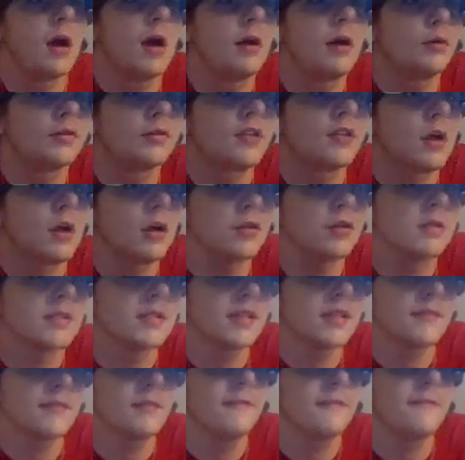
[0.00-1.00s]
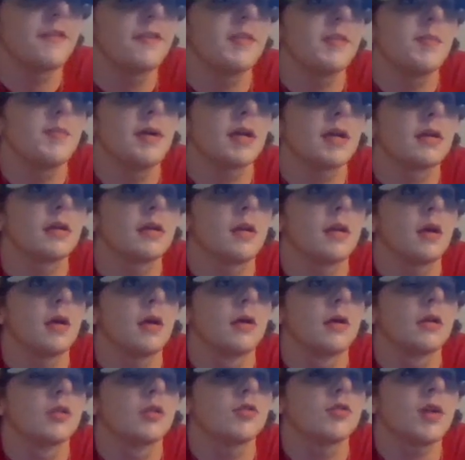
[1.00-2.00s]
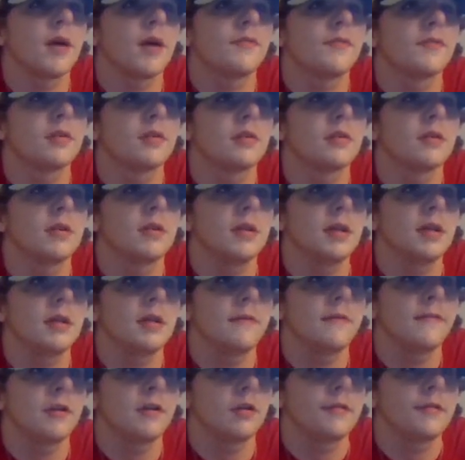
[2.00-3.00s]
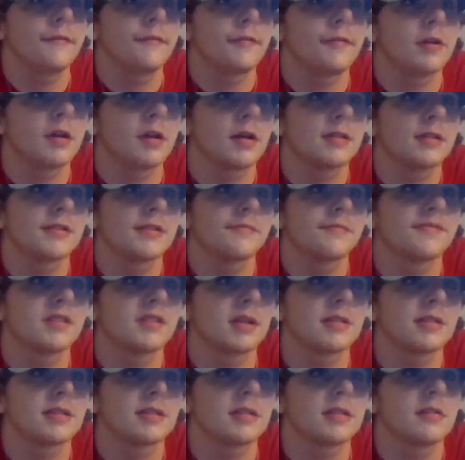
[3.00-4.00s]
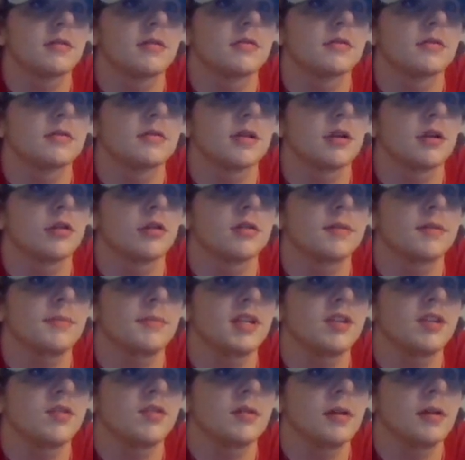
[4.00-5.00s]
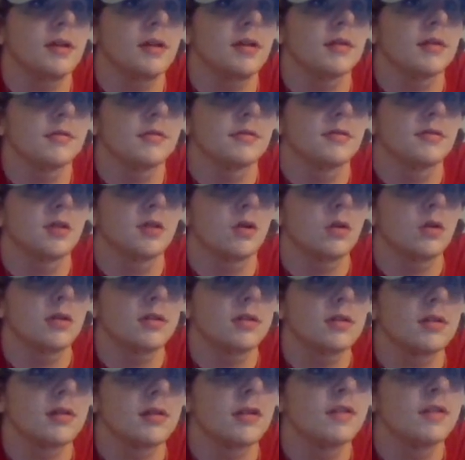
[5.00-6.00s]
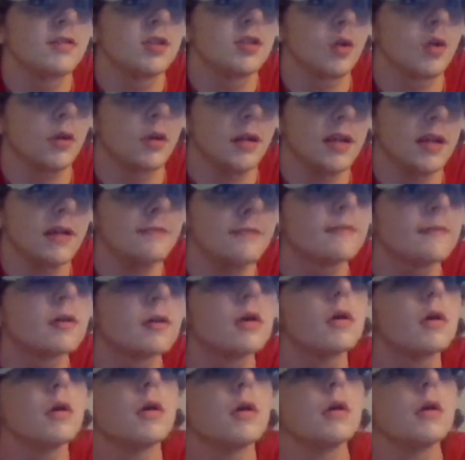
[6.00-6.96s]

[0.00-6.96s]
175th pick in the draft, the Vancouver Canucks selected center Dmitry Zoliev.